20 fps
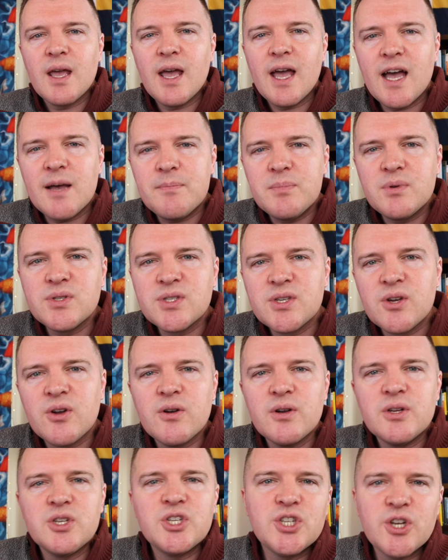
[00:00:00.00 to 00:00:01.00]
Apple's
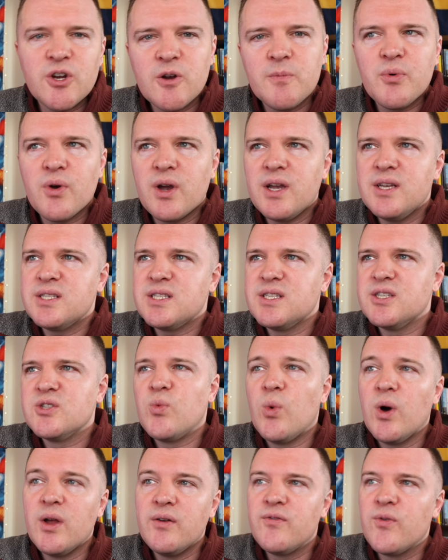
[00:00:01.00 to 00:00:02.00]
current share price is
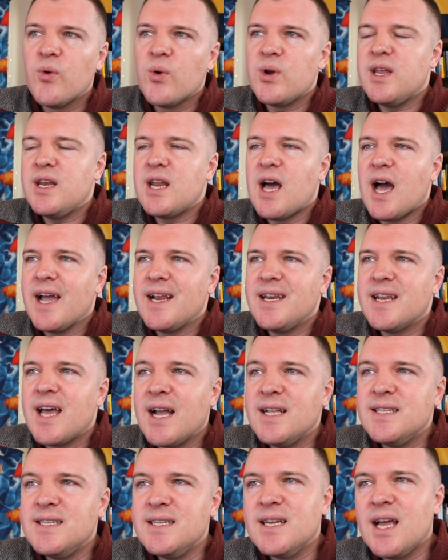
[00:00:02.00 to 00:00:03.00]

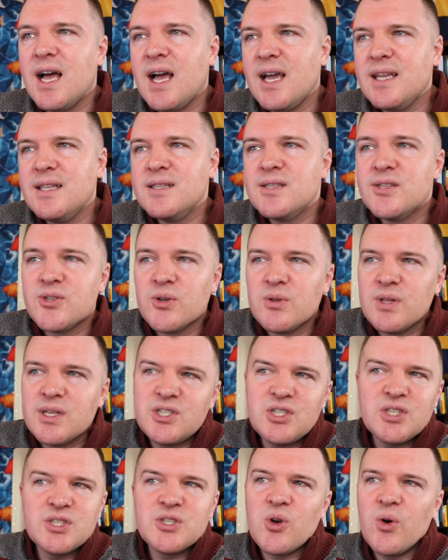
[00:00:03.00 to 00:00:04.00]
149.99, so
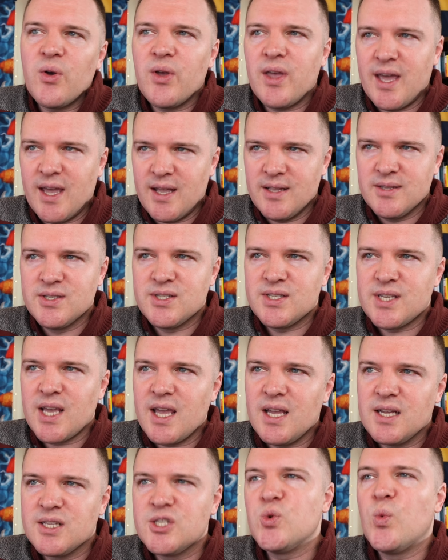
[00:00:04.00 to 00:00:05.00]
let's just go ahead and
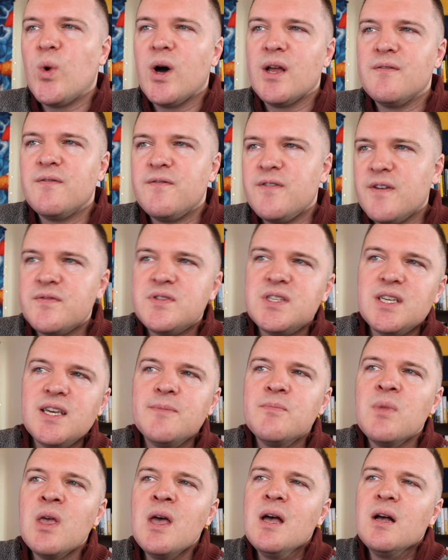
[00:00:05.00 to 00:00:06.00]
say it's
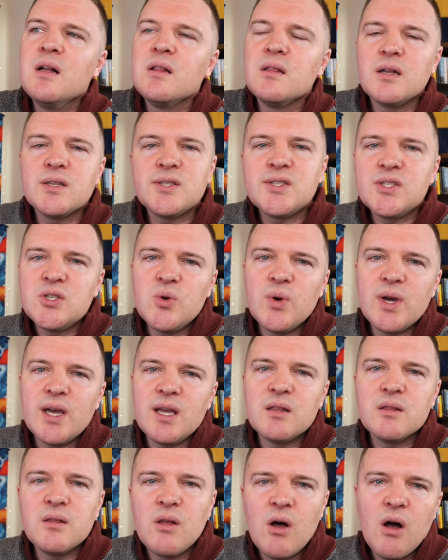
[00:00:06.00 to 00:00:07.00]
150. Let's do
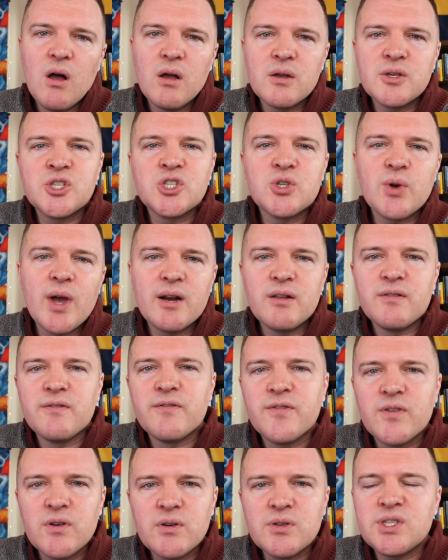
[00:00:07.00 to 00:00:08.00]
a long straddle
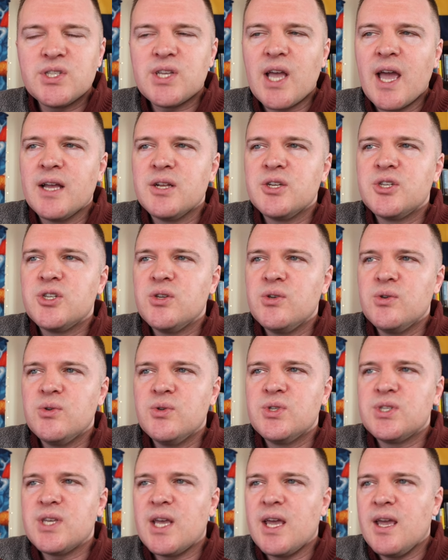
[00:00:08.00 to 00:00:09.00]
first and
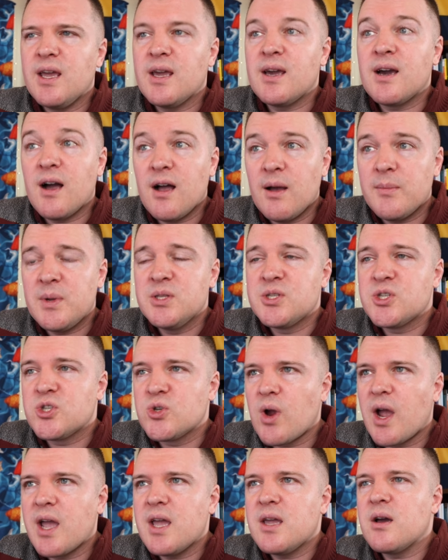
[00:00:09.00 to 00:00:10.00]
choose a common
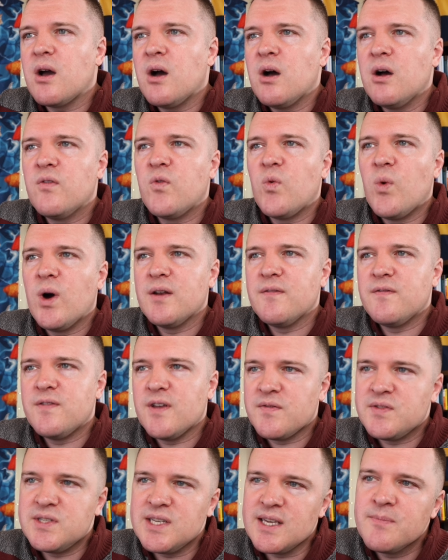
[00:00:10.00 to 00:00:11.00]
strike of
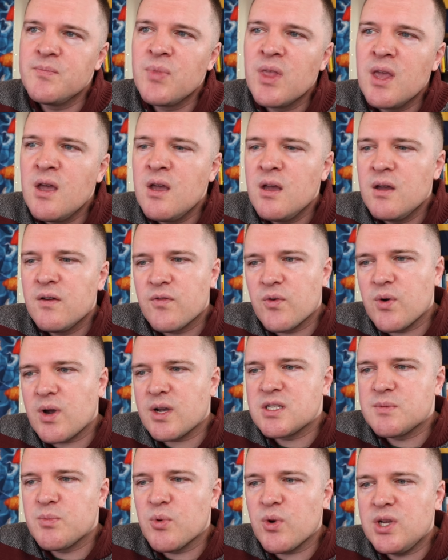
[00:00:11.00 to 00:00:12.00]
150. For
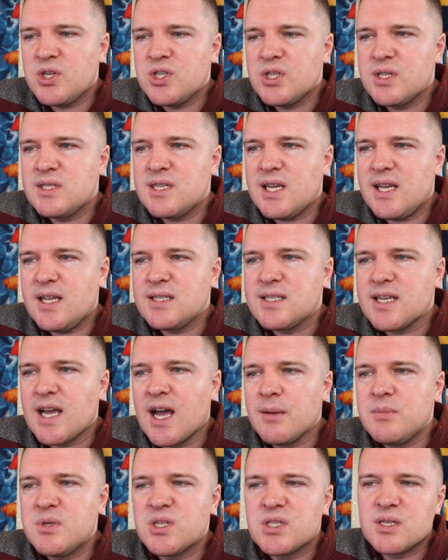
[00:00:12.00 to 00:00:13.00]
expiration date,
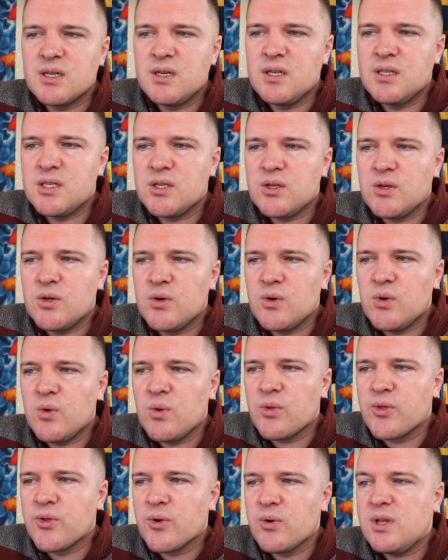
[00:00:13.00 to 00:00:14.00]
I'm just going to
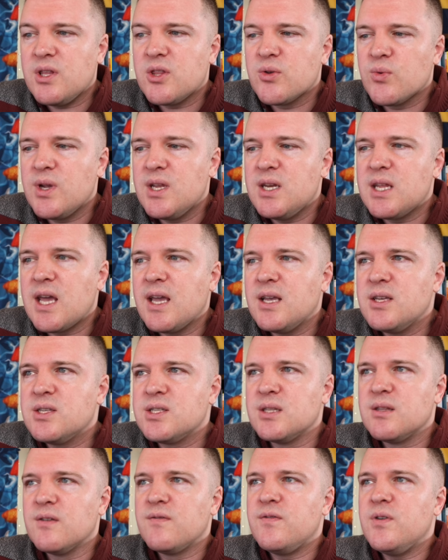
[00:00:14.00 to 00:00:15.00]
do 33
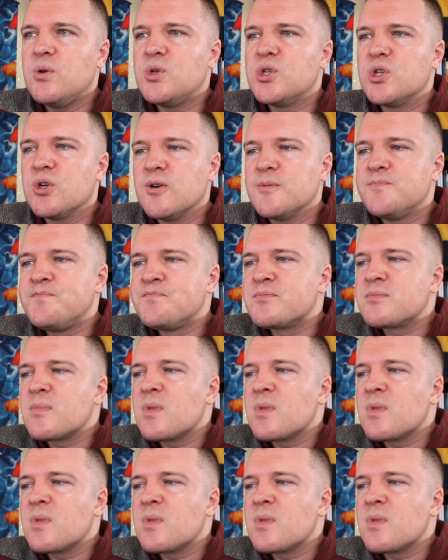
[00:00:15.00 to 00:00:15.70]
days in the future.